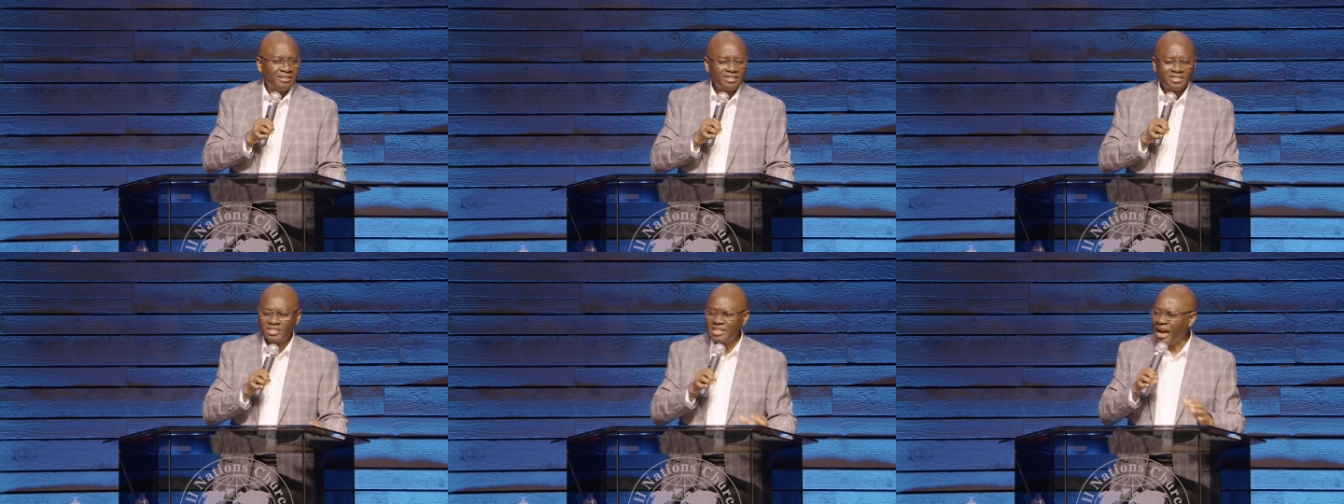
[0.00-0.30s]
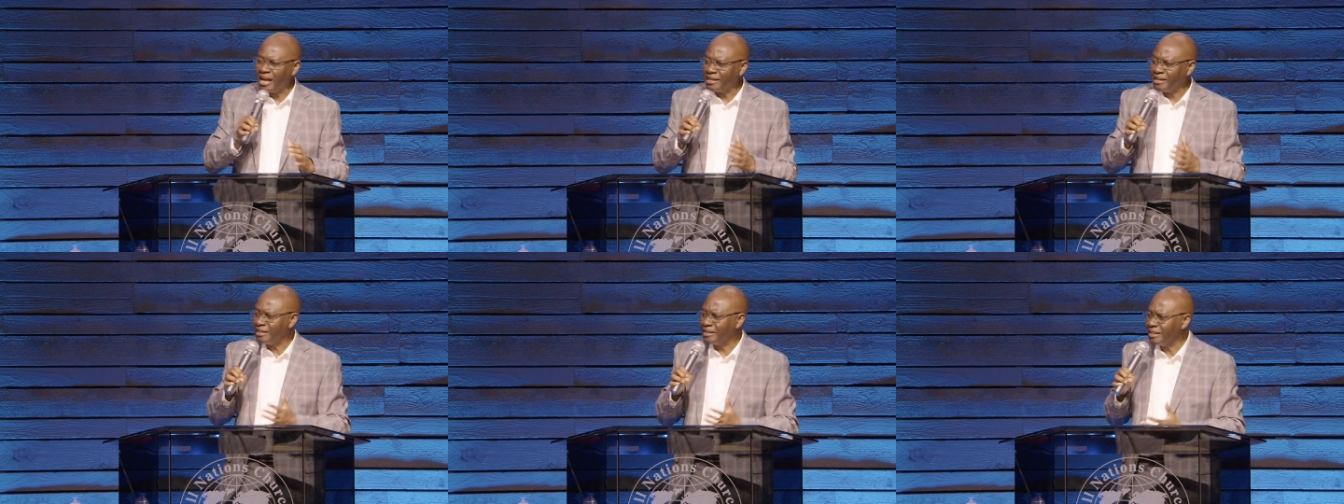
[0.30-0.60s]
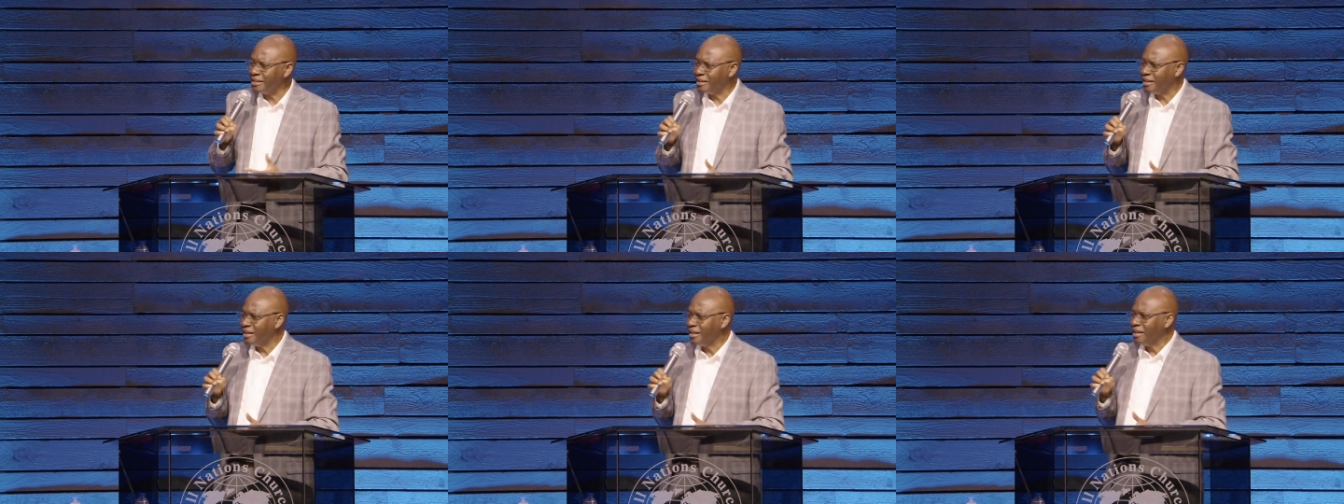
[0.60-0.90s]

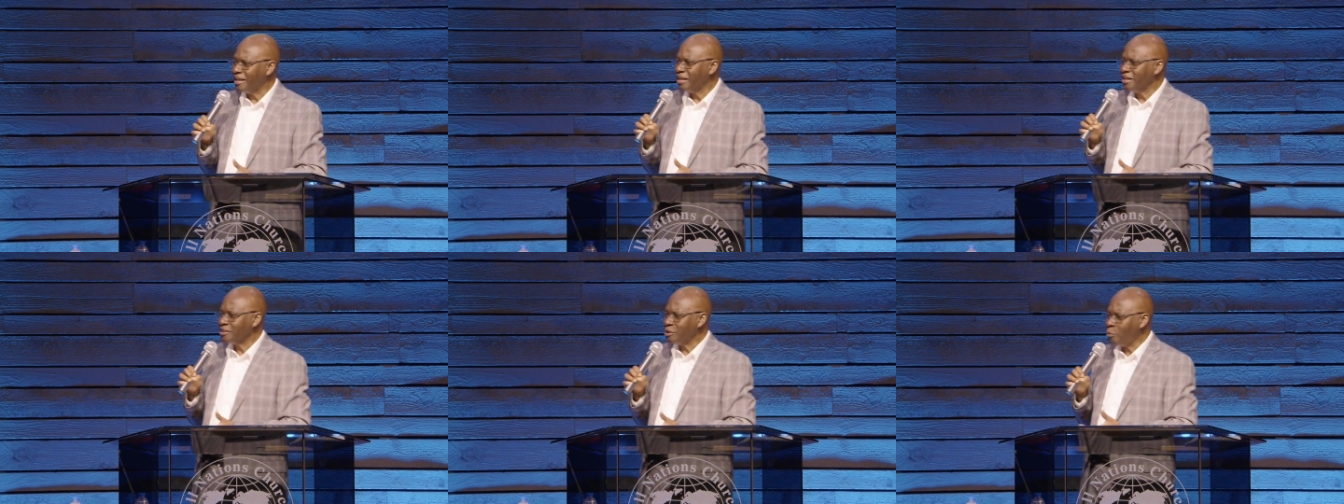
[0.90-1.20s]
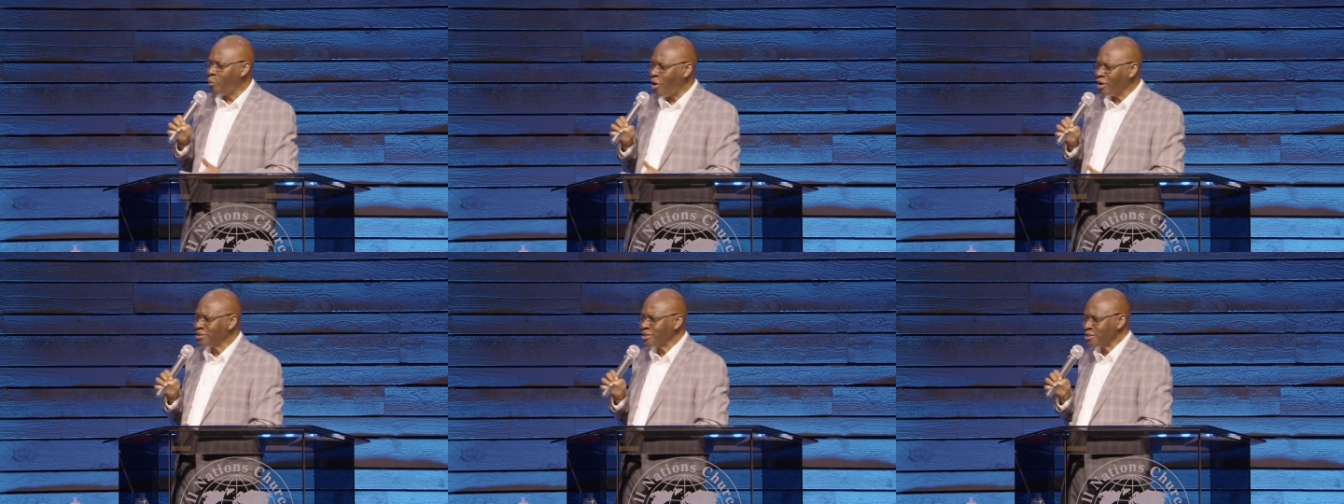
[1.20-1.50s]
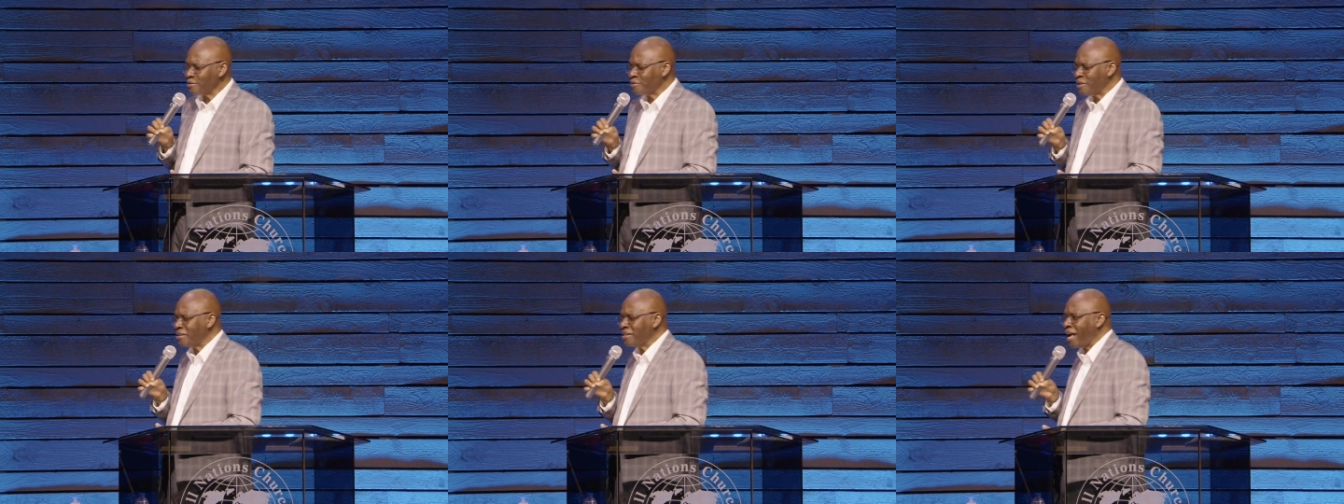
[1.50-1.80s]
suddenly the
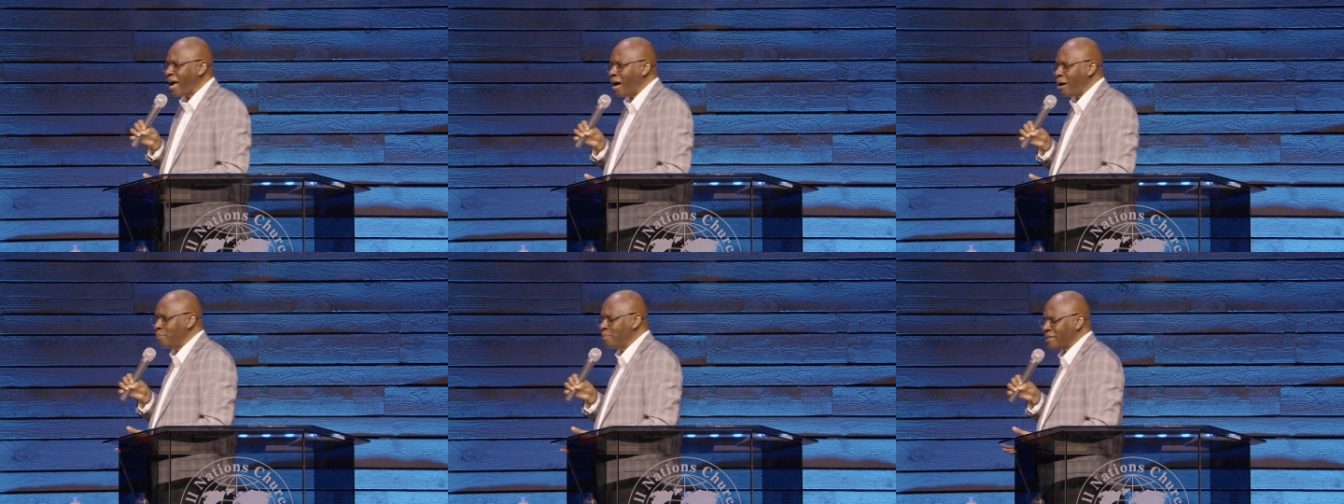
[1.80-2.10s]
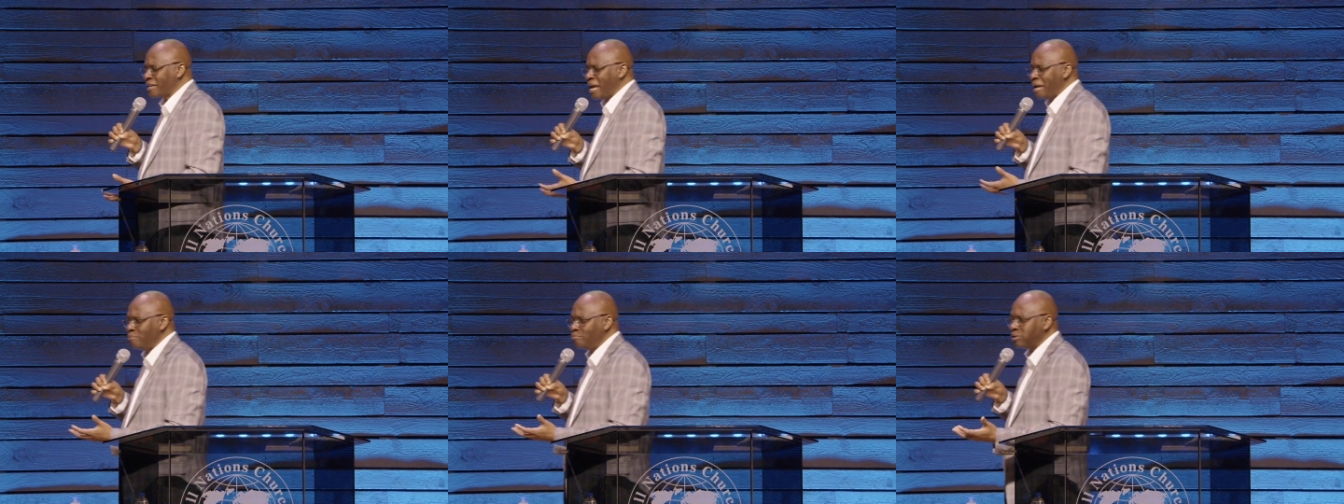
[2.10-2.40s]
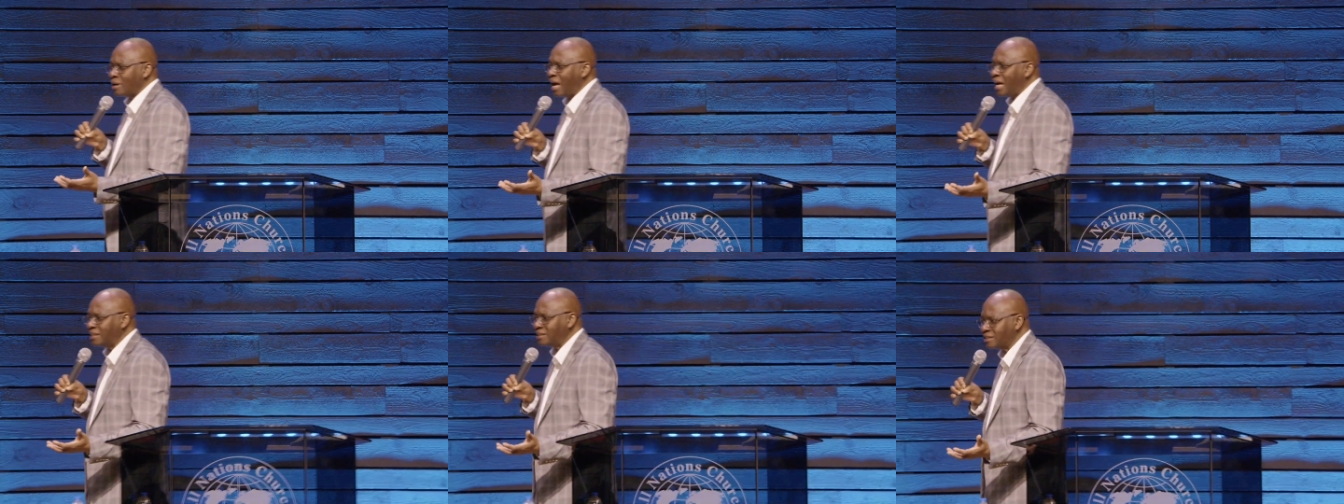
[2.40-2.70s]
waters of the Nile became
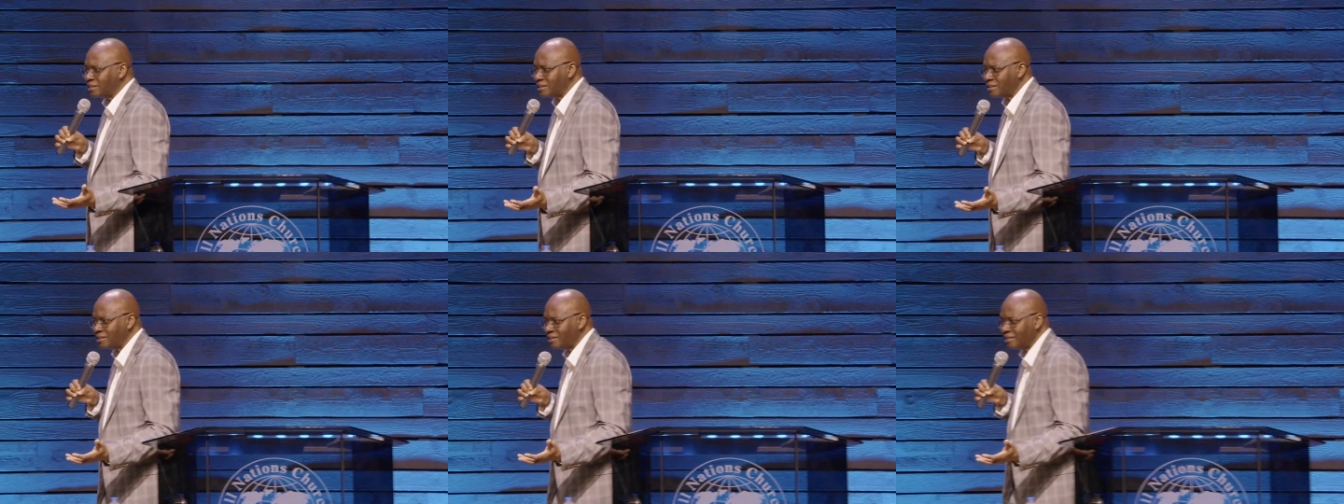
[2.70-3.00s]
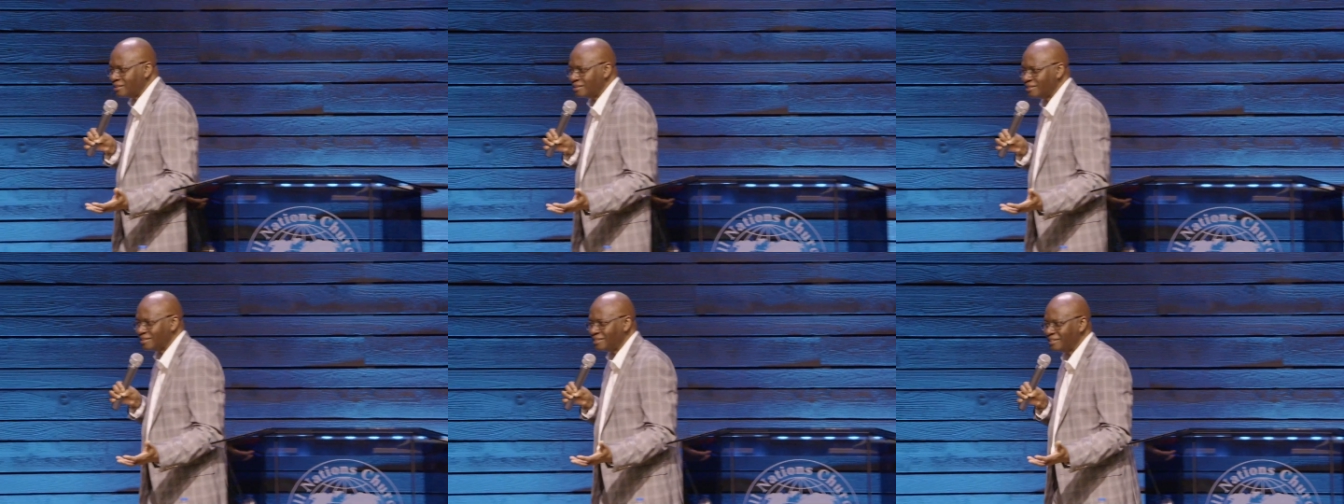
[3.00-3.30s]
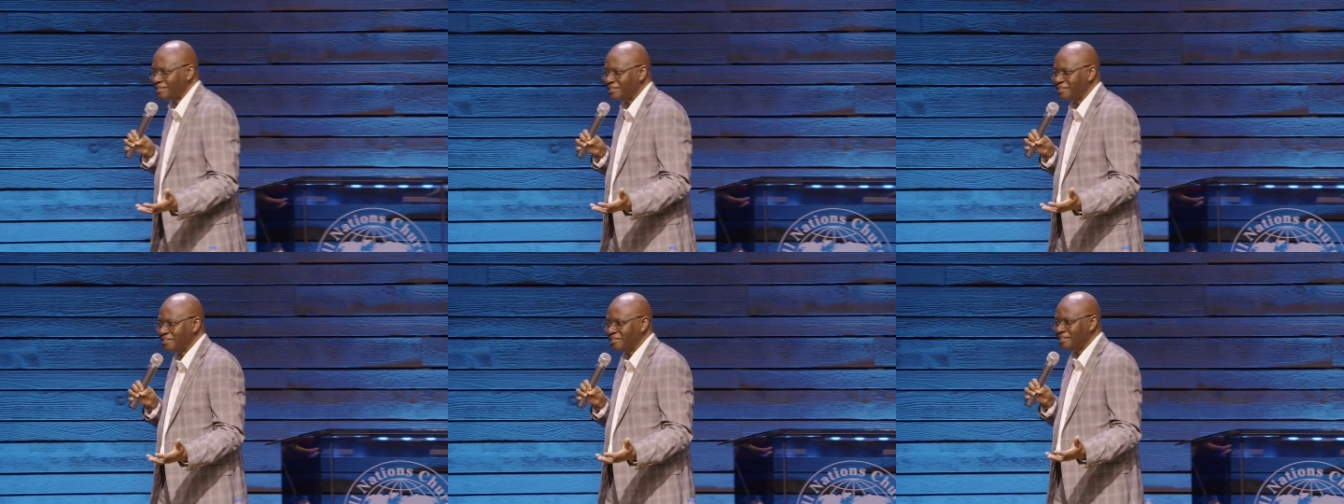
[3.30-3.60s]
blood.
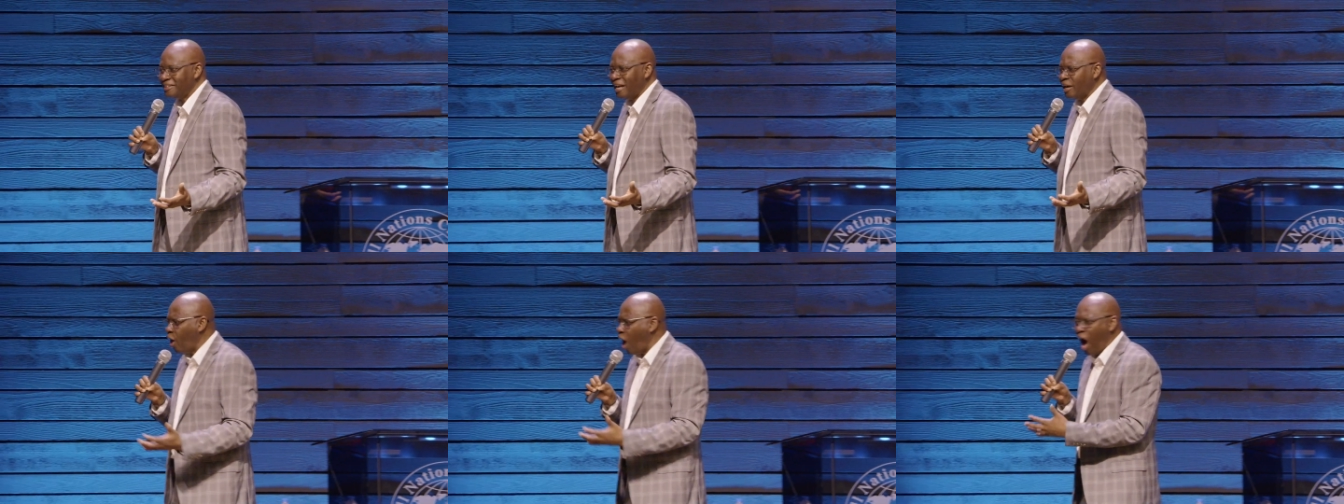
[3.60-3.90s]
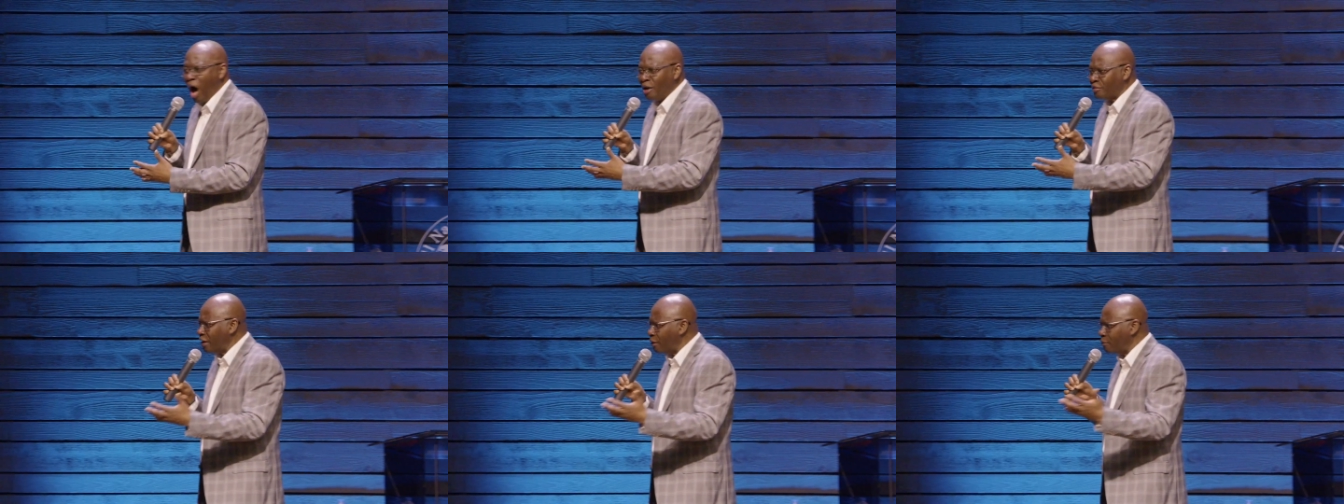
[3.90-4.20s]
And all